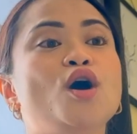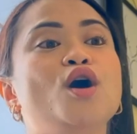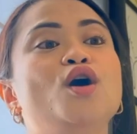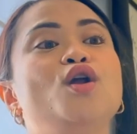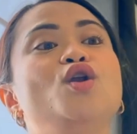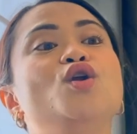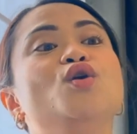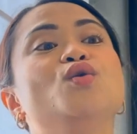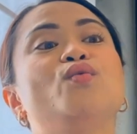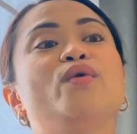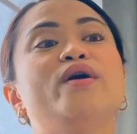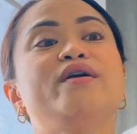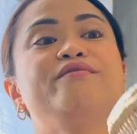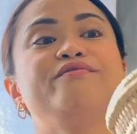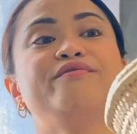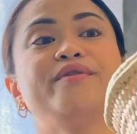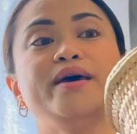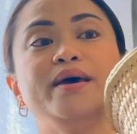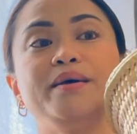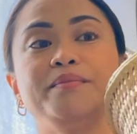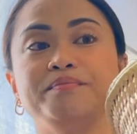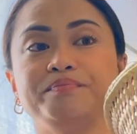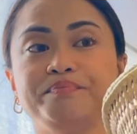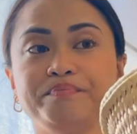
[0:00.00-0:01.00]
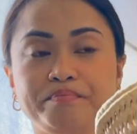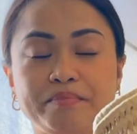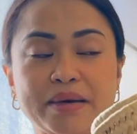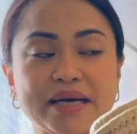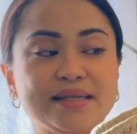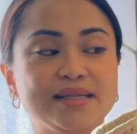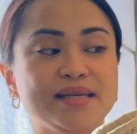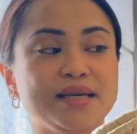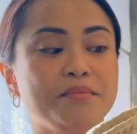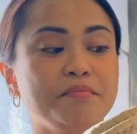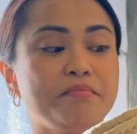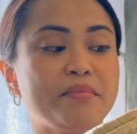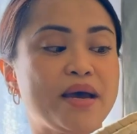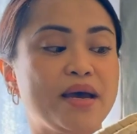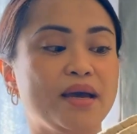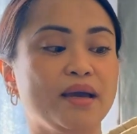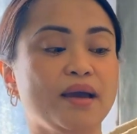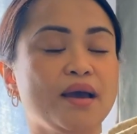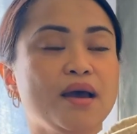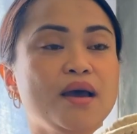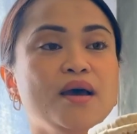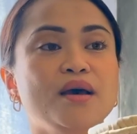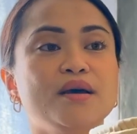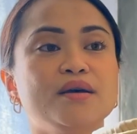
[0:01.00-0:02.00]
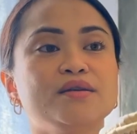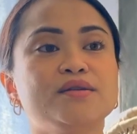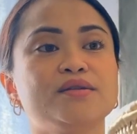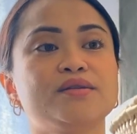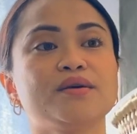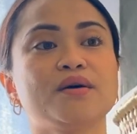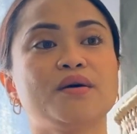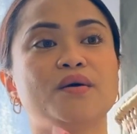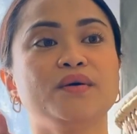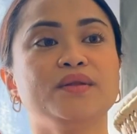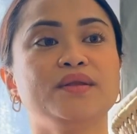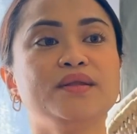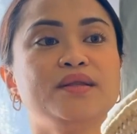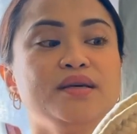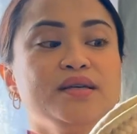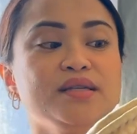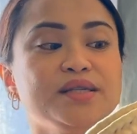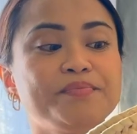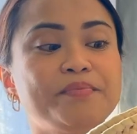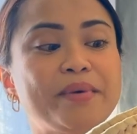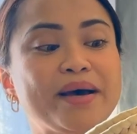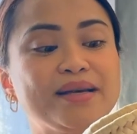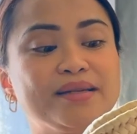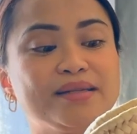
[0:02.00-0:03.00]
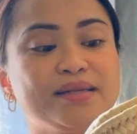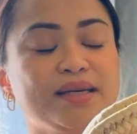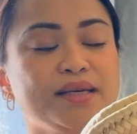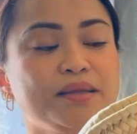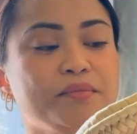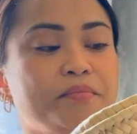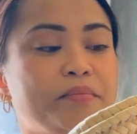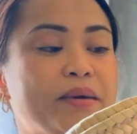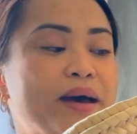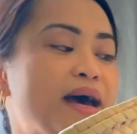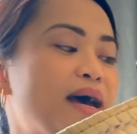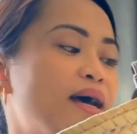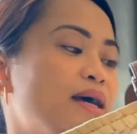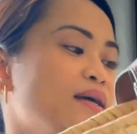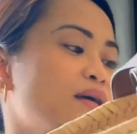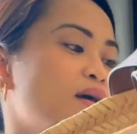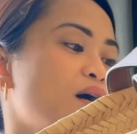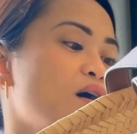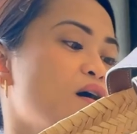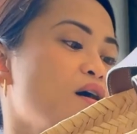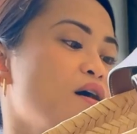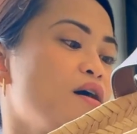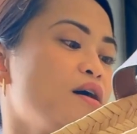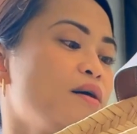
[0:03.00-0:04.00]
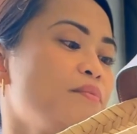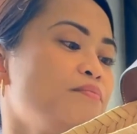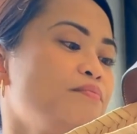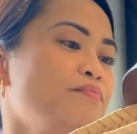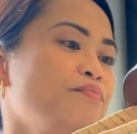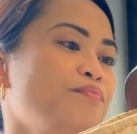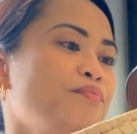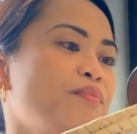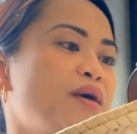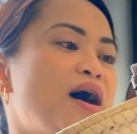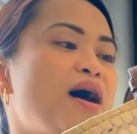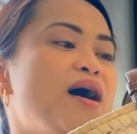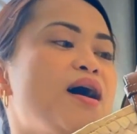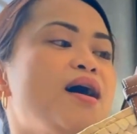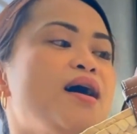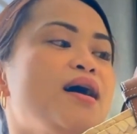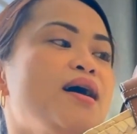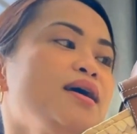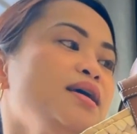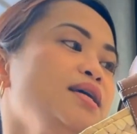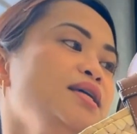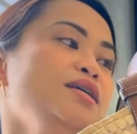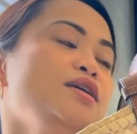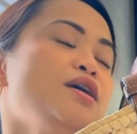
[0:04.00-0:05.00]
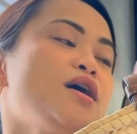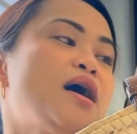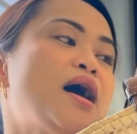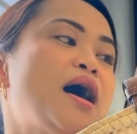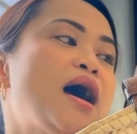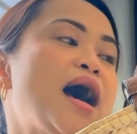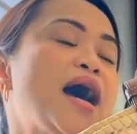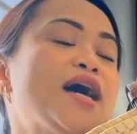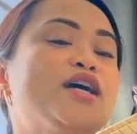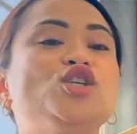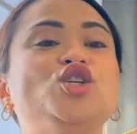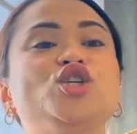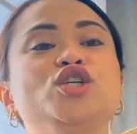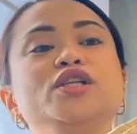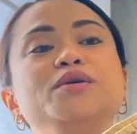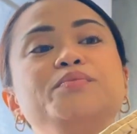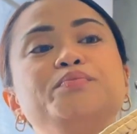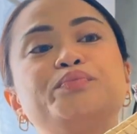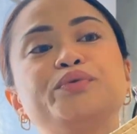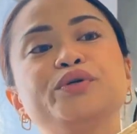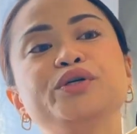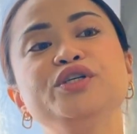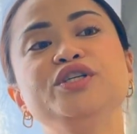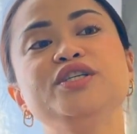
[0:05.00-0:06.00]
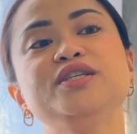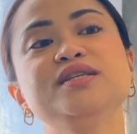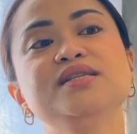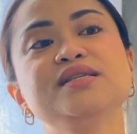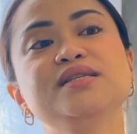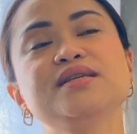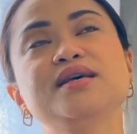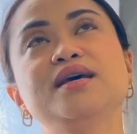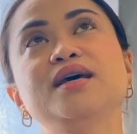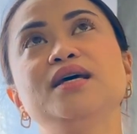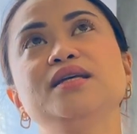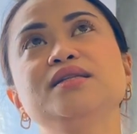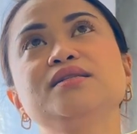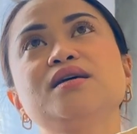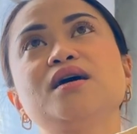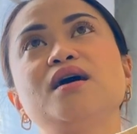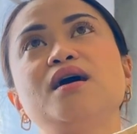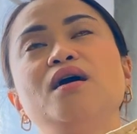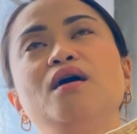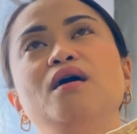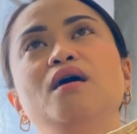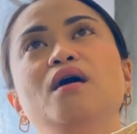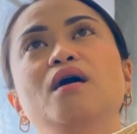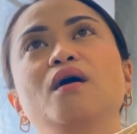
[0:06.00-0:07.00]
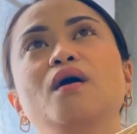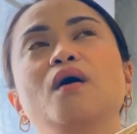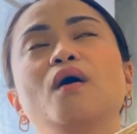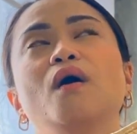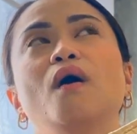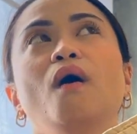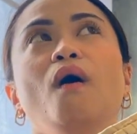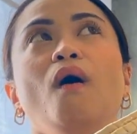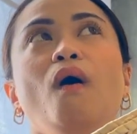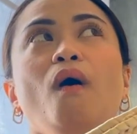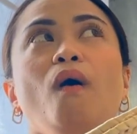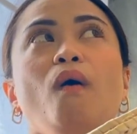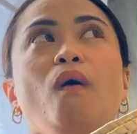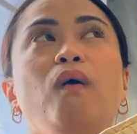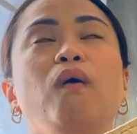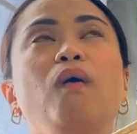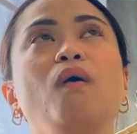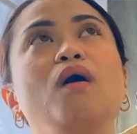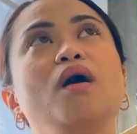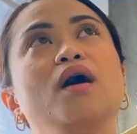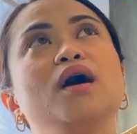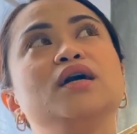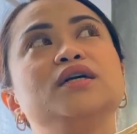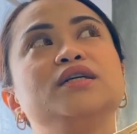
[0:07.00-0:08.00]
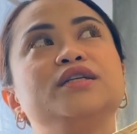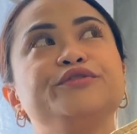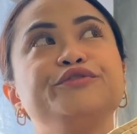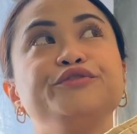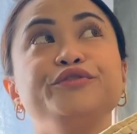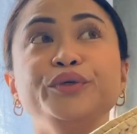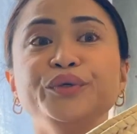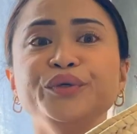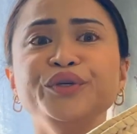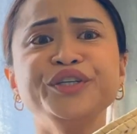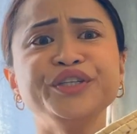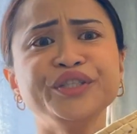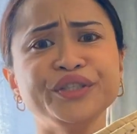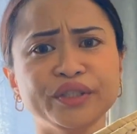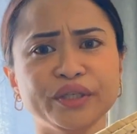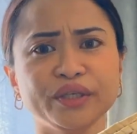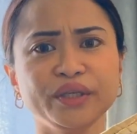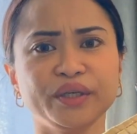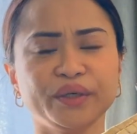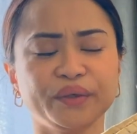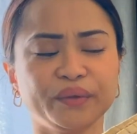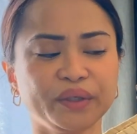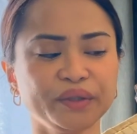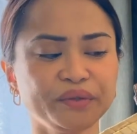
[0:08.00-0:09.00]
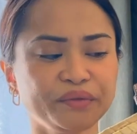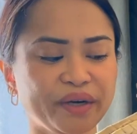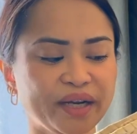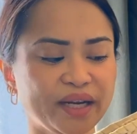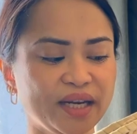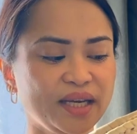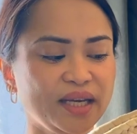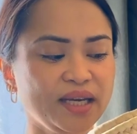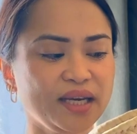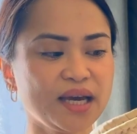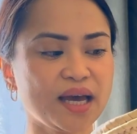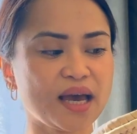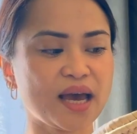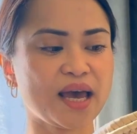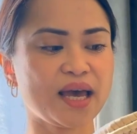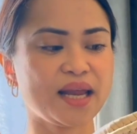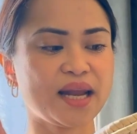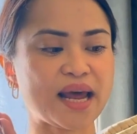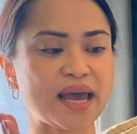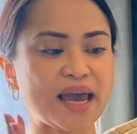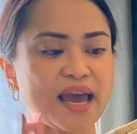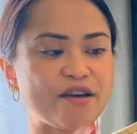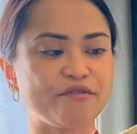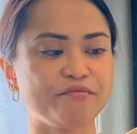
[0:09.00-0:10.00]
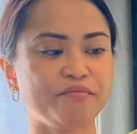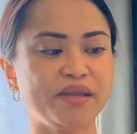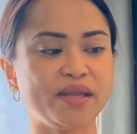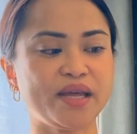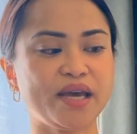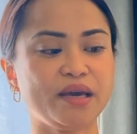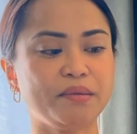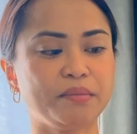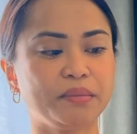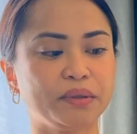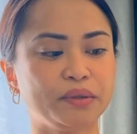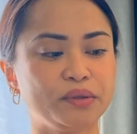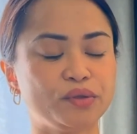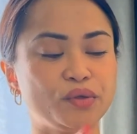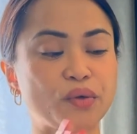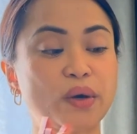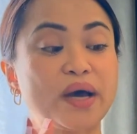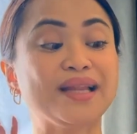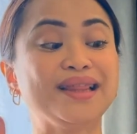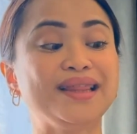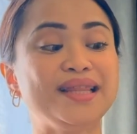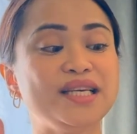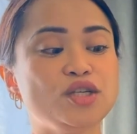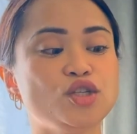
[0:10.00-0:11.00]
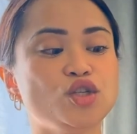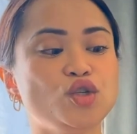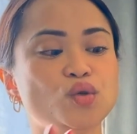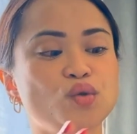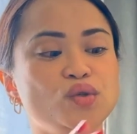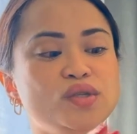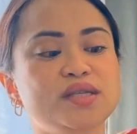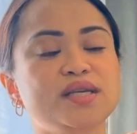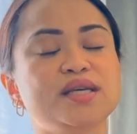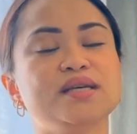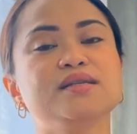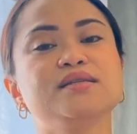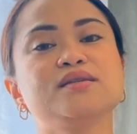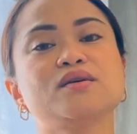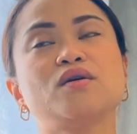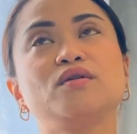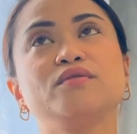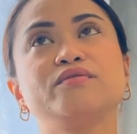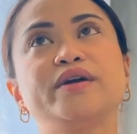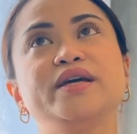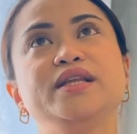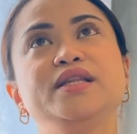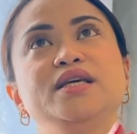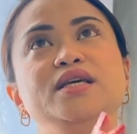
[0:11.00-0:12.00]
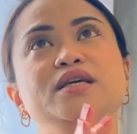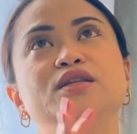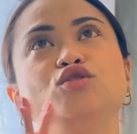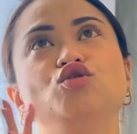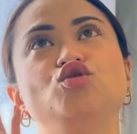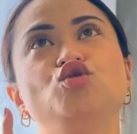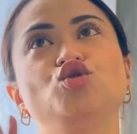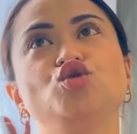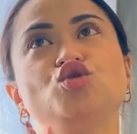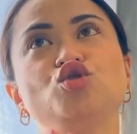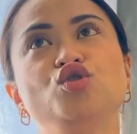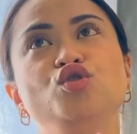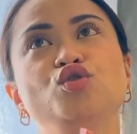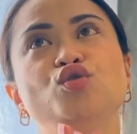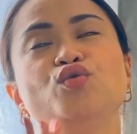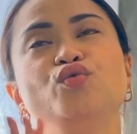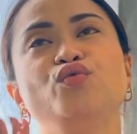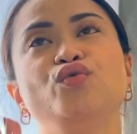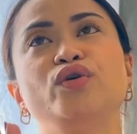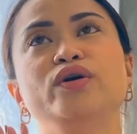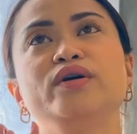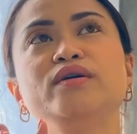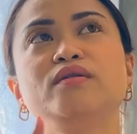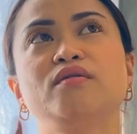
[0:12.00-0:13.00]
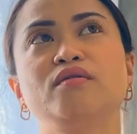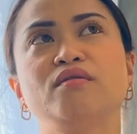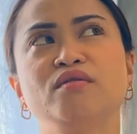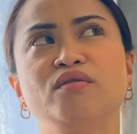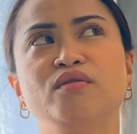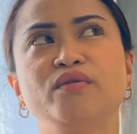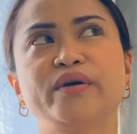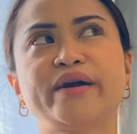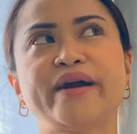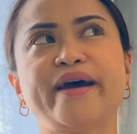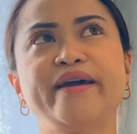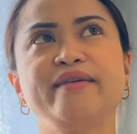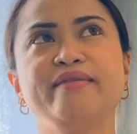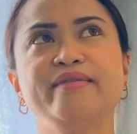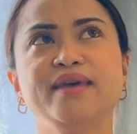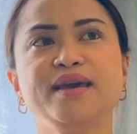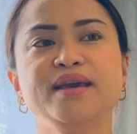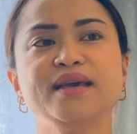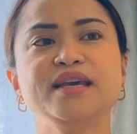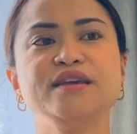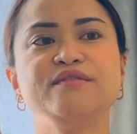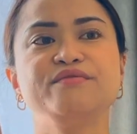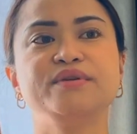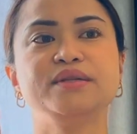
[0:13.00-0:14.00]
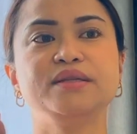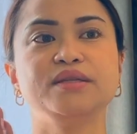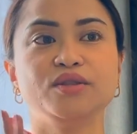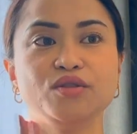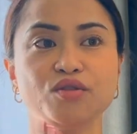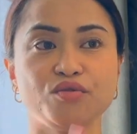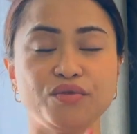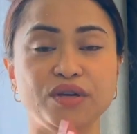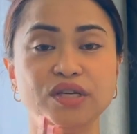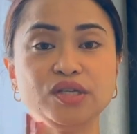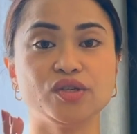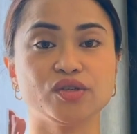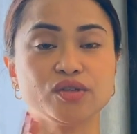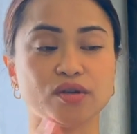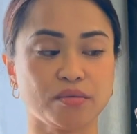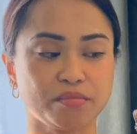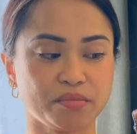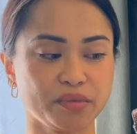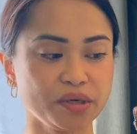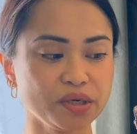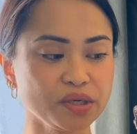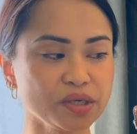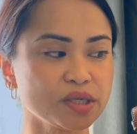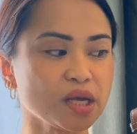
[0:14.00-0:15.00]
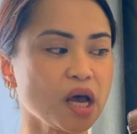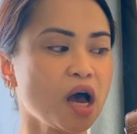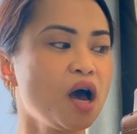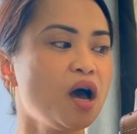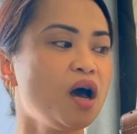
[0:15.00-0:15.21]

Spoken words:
Loewe basket bag. So this basket bag, I actually purchased it a few years ago already, and I have been able to at least use this already 2 or I think even 3 summers.